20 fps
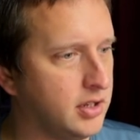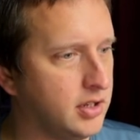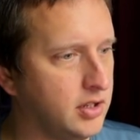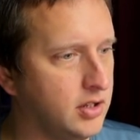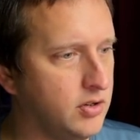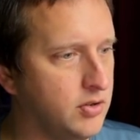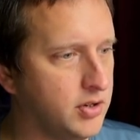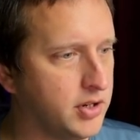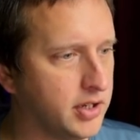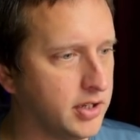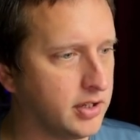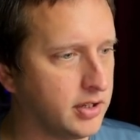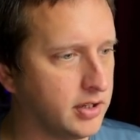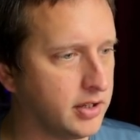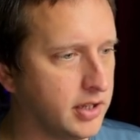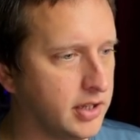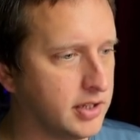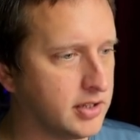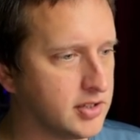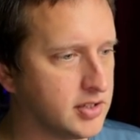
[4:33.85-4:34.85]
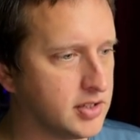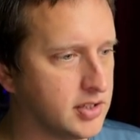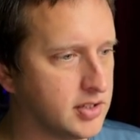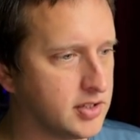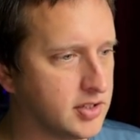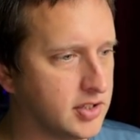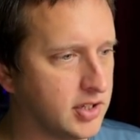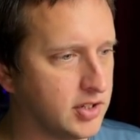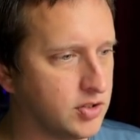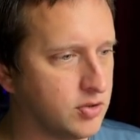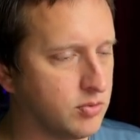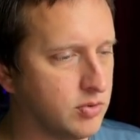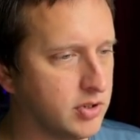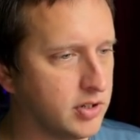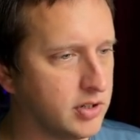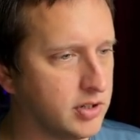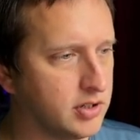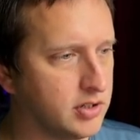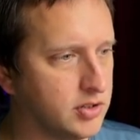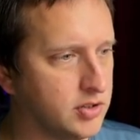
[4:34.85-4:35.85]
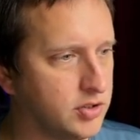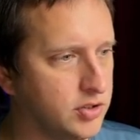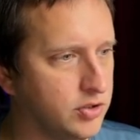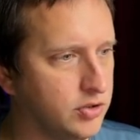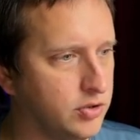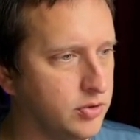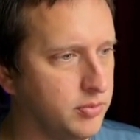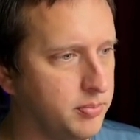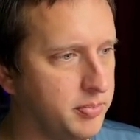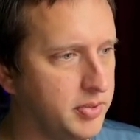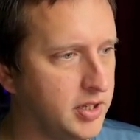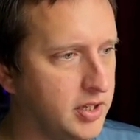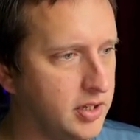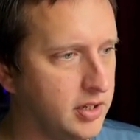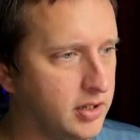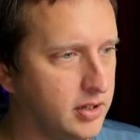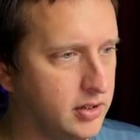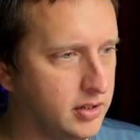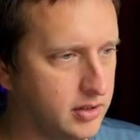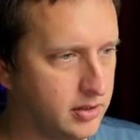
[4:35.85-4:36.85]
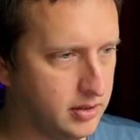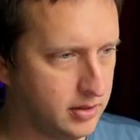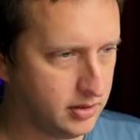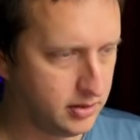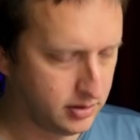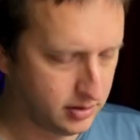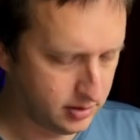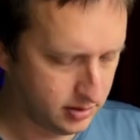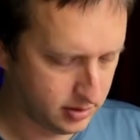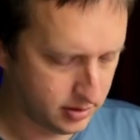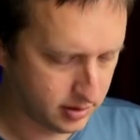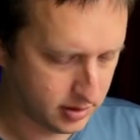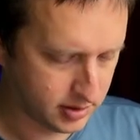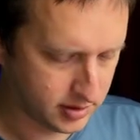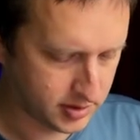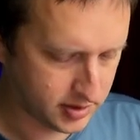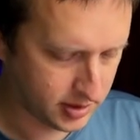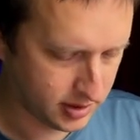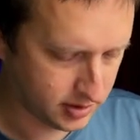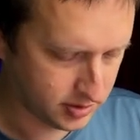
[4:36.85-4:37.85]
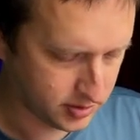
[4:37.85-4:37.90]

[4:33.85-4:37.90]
you can then schedule one to be on sale.